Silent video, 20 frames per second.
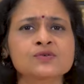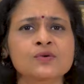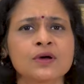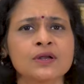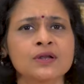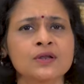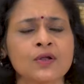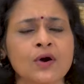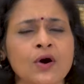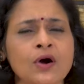to
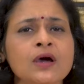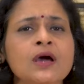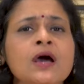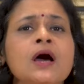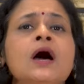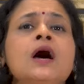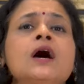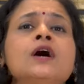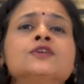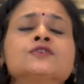unlock,
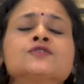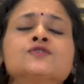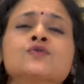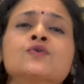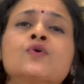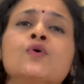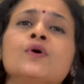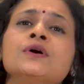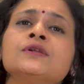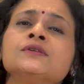to
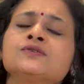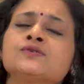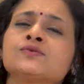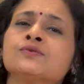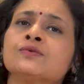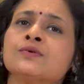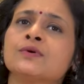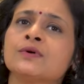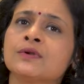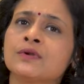go
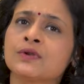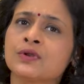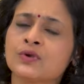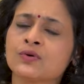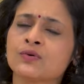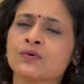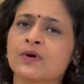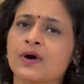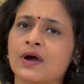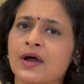into
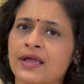new